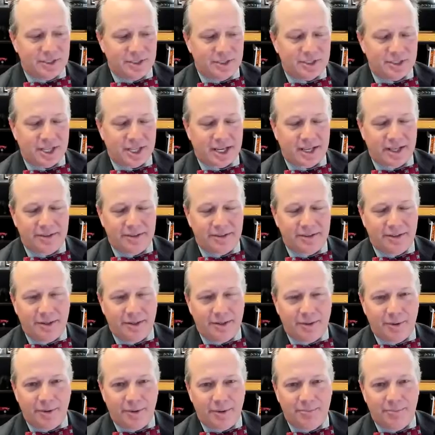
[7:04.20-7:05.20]
just
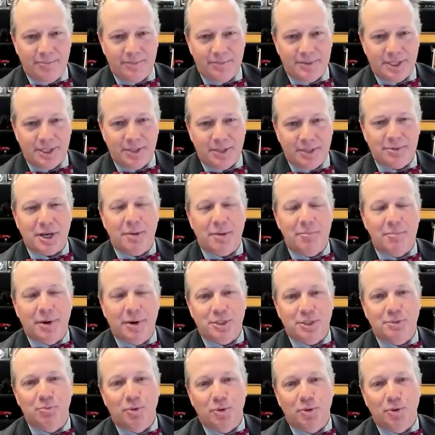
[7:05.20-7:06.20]
seems like a
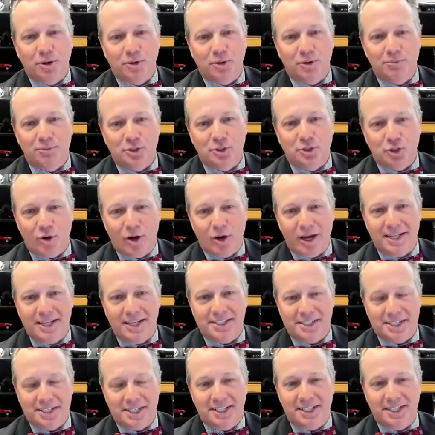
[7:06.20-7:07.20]
much more
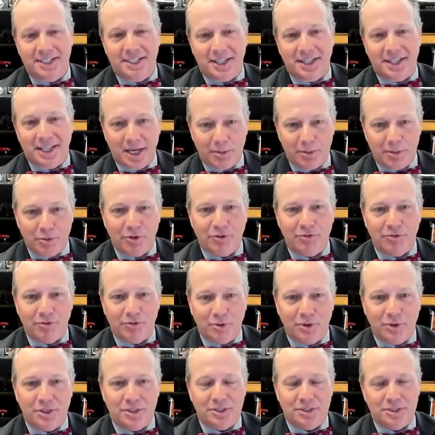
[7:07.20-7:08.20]
transient labor
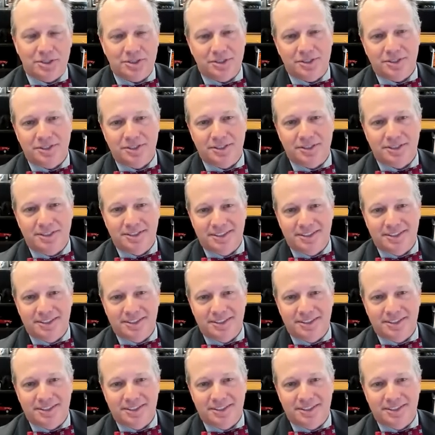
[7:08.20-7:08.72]
force